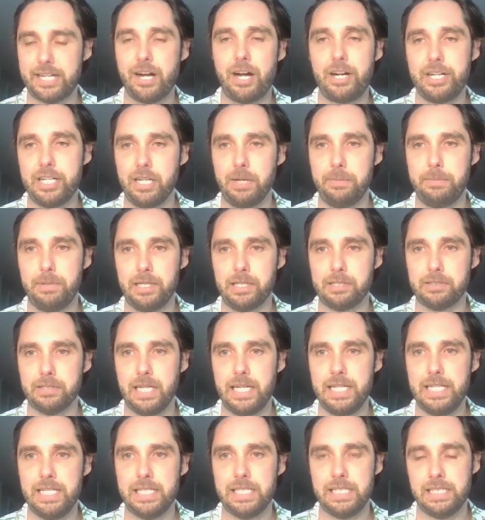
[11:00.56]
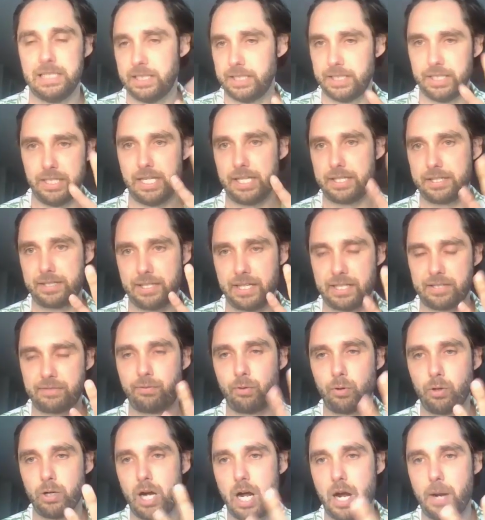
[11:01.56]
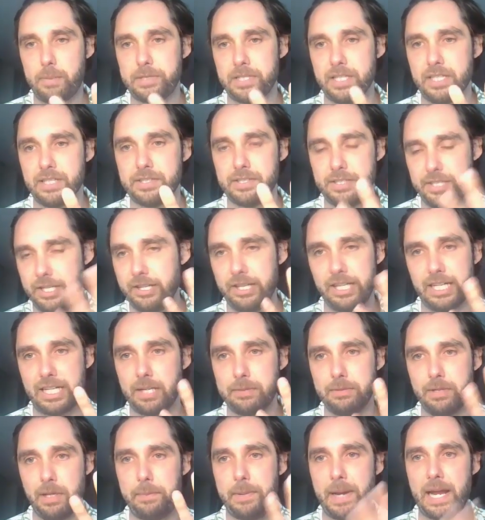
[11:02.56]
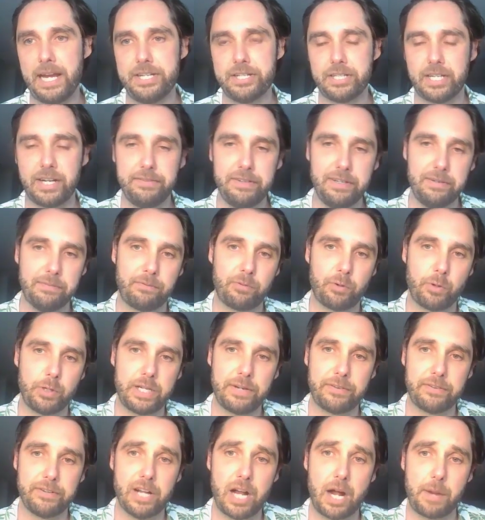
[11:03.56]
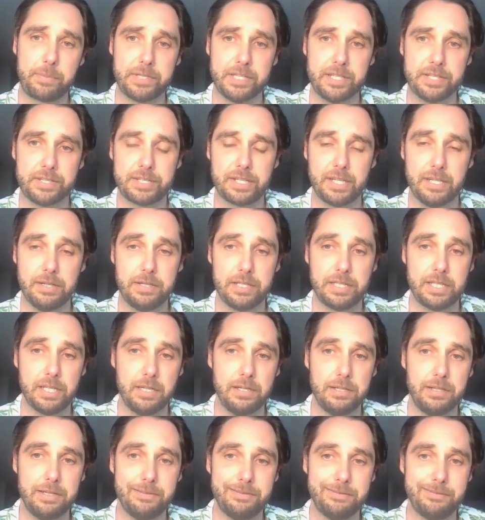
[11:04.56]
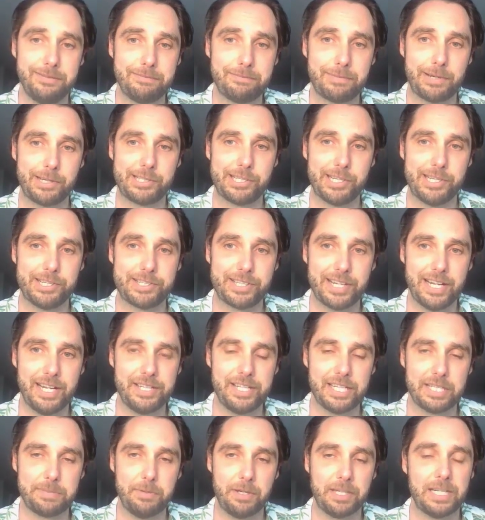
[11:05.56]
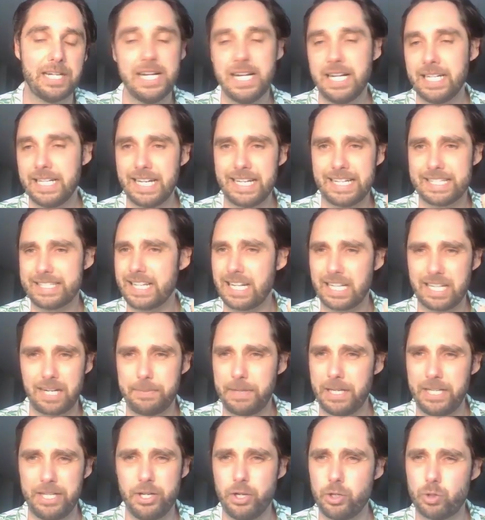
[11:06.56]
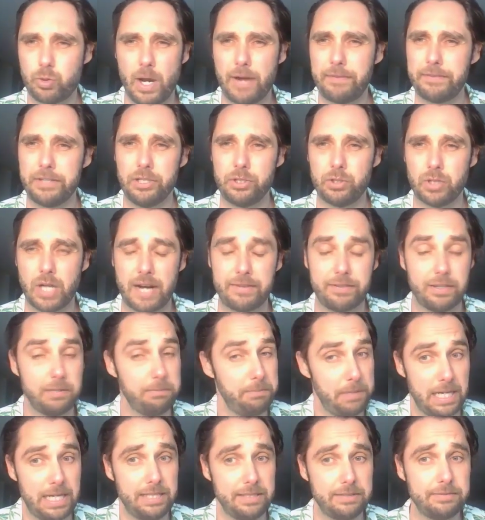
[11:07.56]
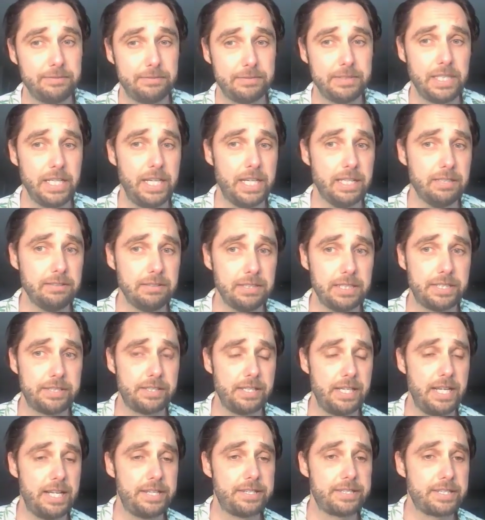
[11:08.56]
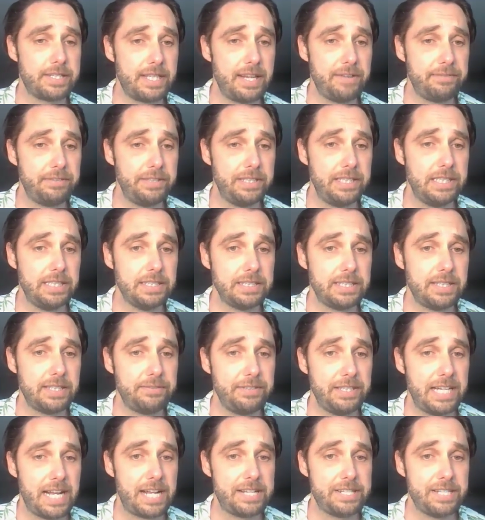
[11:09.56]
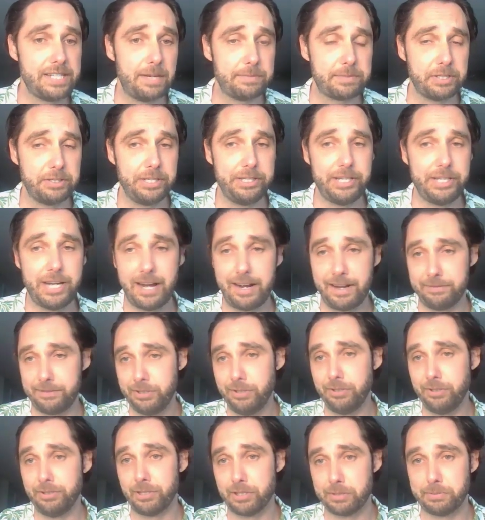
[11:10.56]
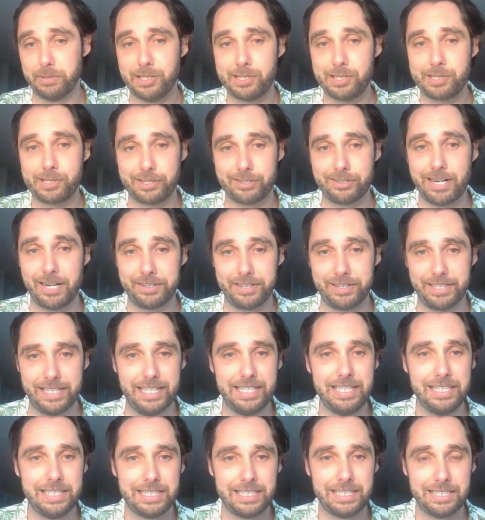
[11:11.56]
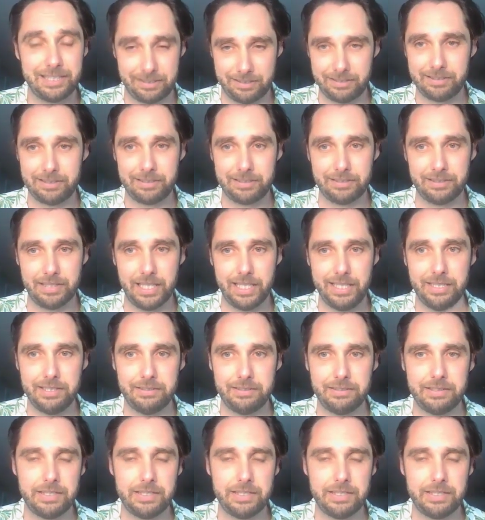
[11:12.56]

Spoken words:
audiobook, right? So that's 4 options. They come to the page. You're giving them 4 different options to purchase this book. Again, it's not going to be a huge revenue driver, but it's definitely adds up. So you now have 2 of those books that are out there, right?